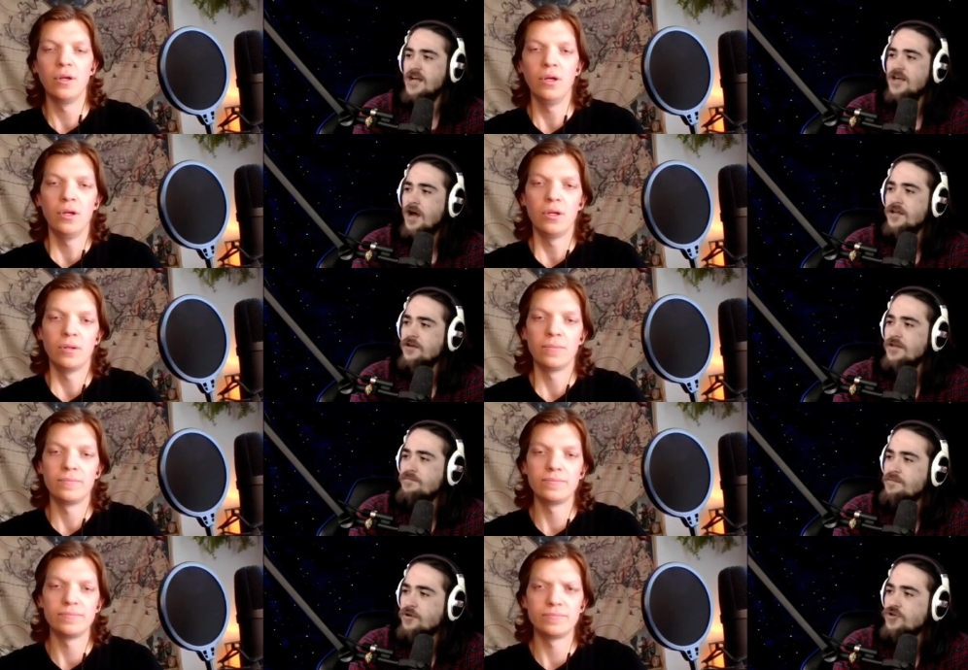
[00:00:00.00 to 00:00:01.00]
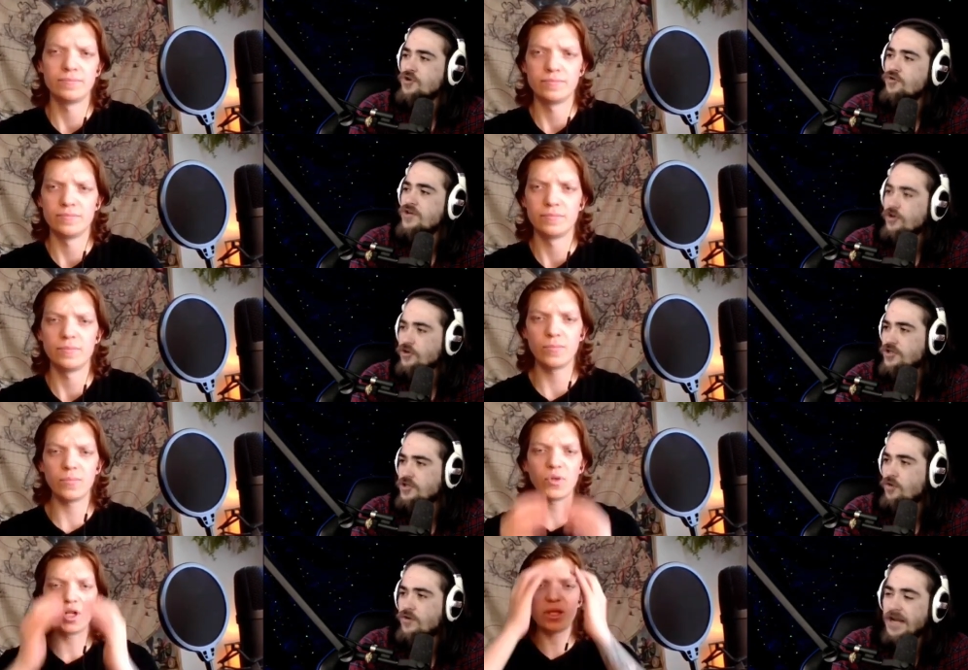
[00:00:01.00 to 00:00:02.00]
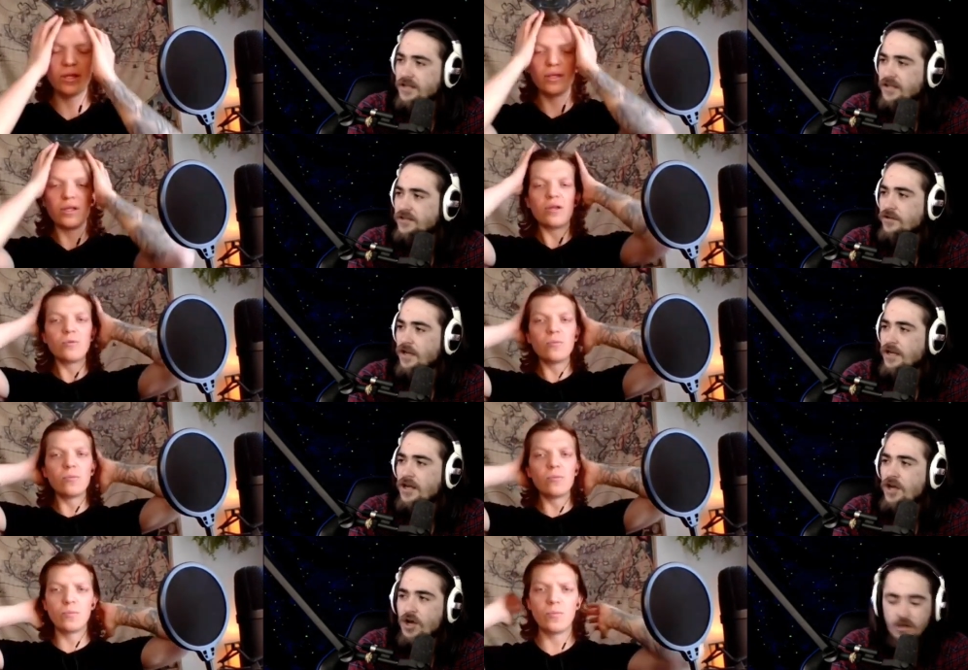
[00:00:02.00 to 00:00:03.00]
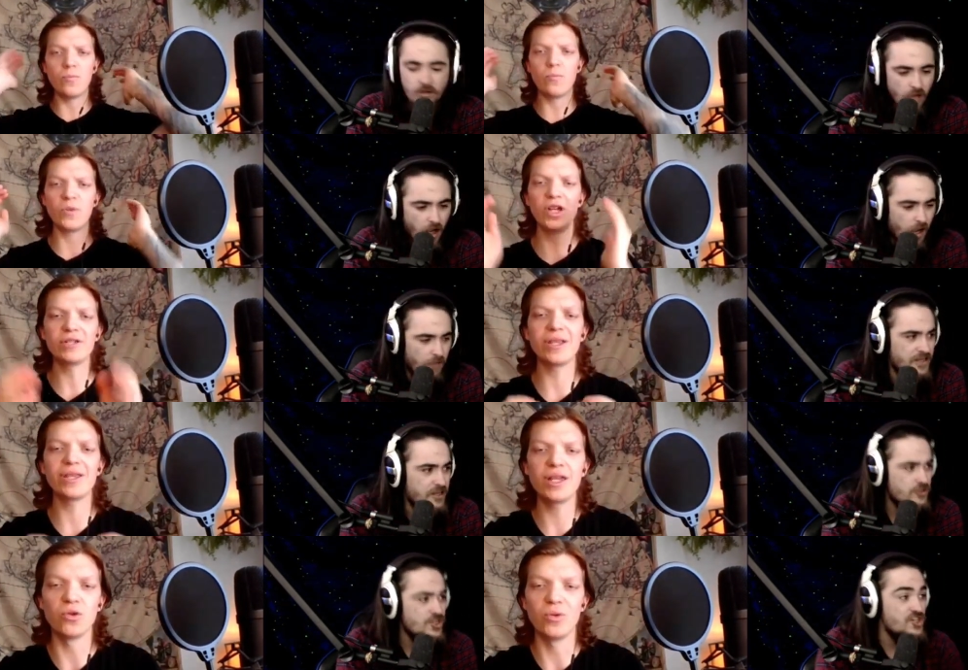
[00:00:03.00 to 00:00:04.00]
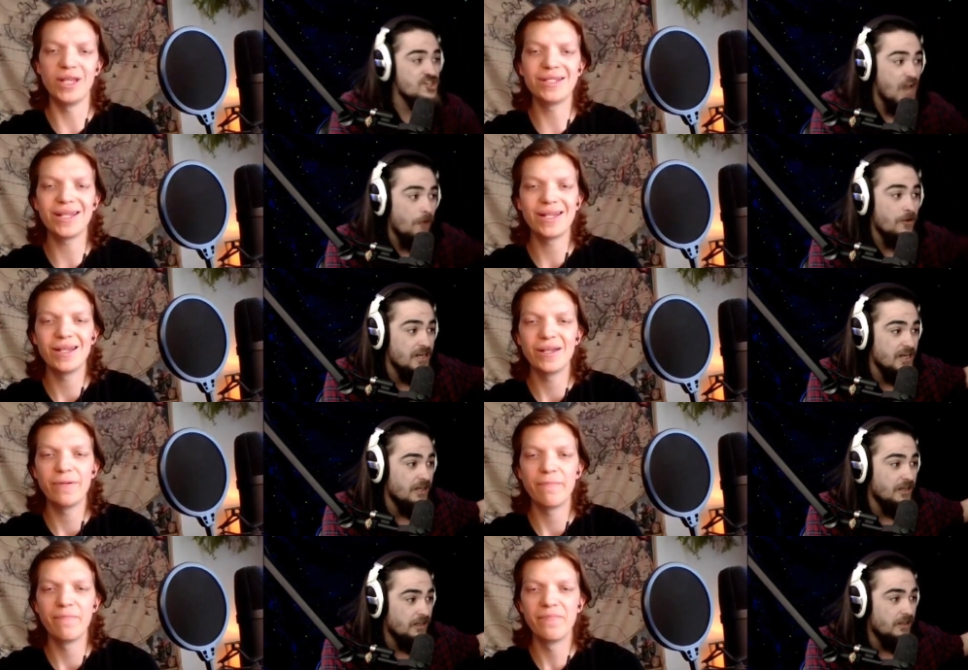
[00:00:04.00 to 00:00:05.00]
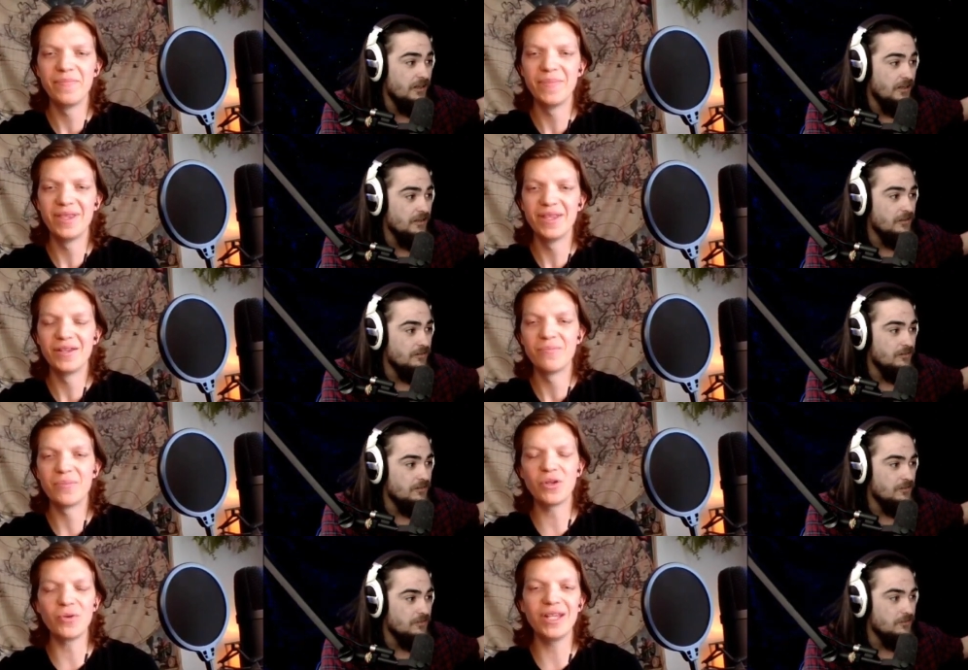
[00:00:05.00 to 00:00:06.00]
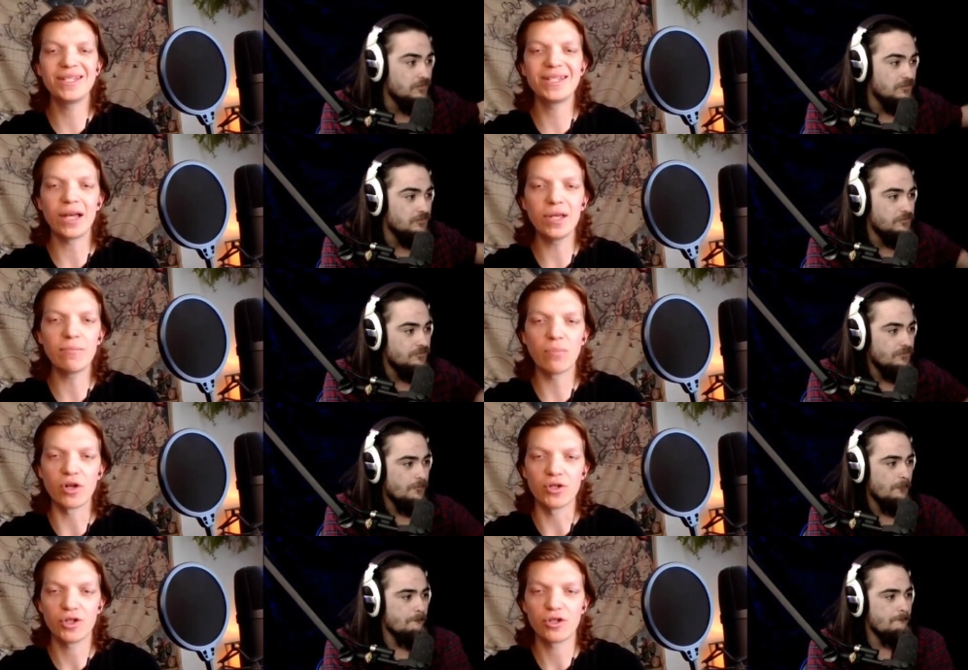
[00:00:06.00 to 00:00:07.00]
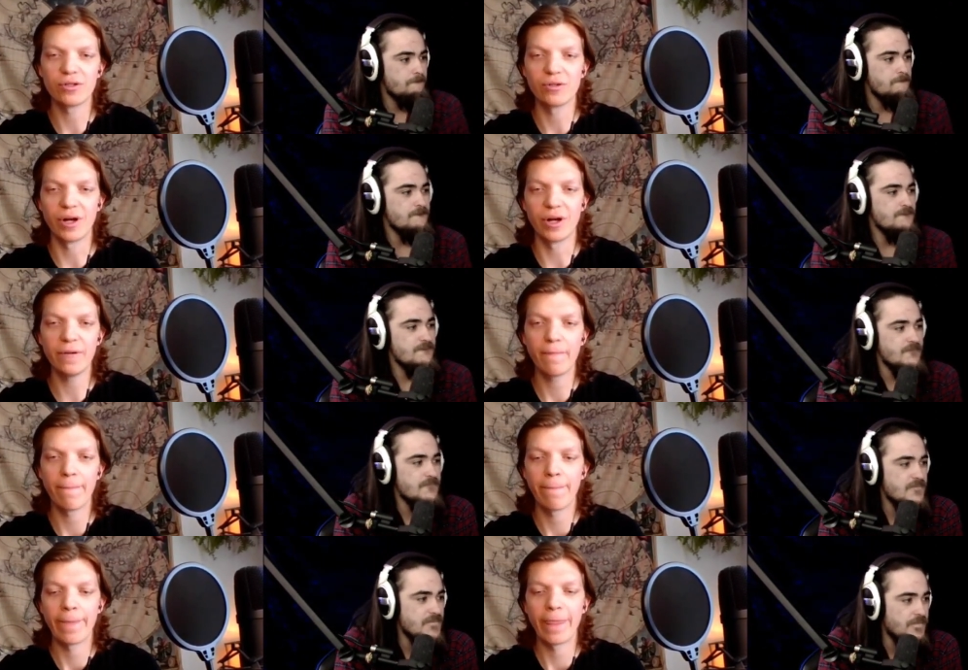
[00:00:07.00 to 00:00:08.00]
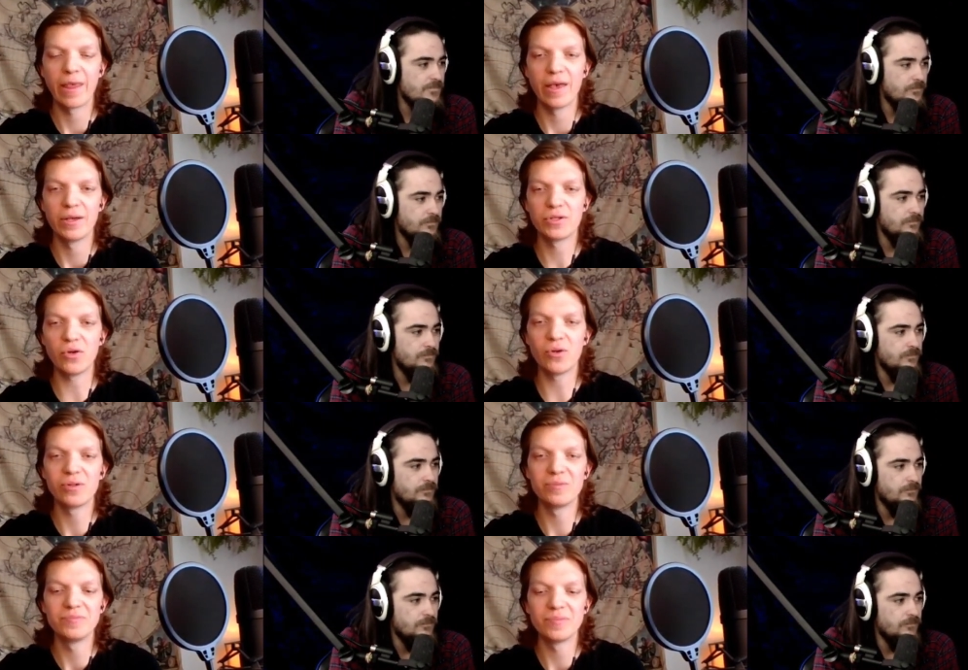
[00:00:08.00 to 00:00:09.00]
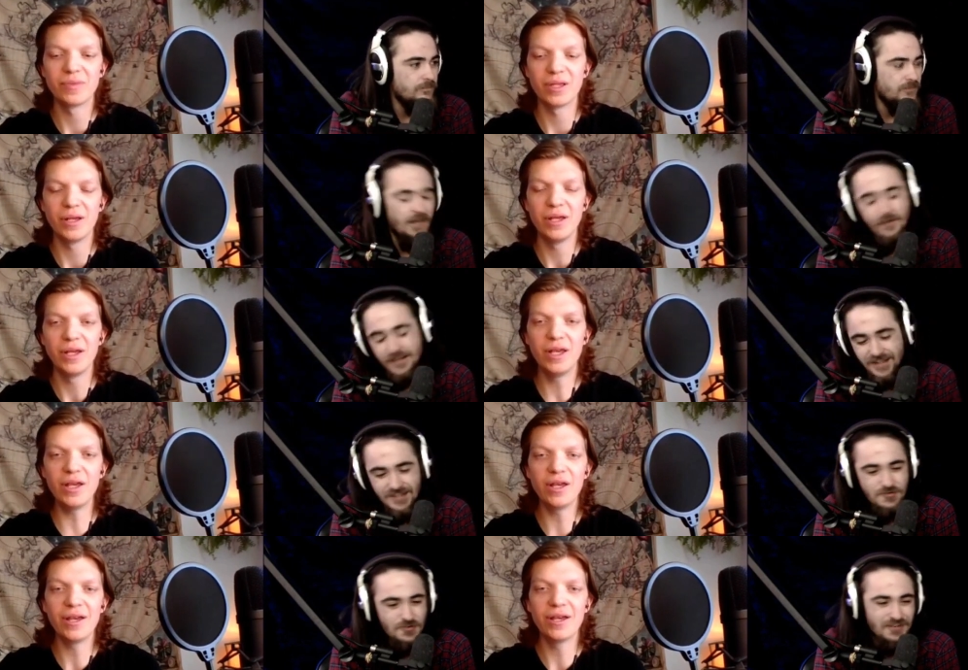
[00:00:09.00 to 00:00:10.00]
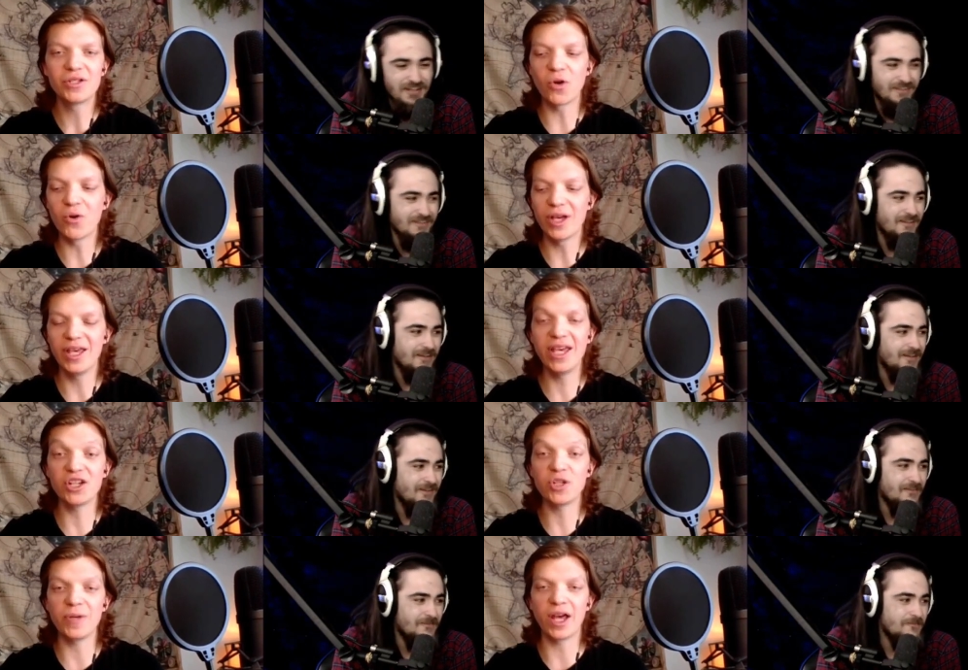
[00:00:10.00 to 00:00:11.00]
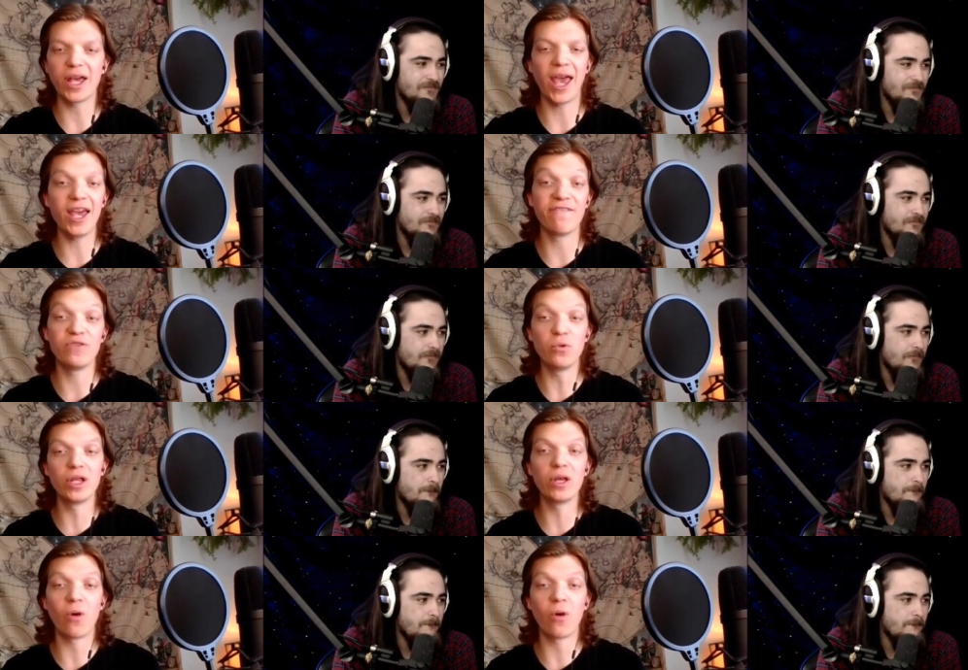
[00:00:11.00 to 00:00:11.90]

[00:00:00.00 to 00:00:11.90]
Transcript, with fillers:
Speaker 1: I I hear that people are so eager to donate but, and uh, like, uh, here's, here's a thing, charity. Dude,
Speaker 2: but dude, he's selling merch, right? So yeah, well, yeah, that's true. yeah. So he could just be like, hey, if you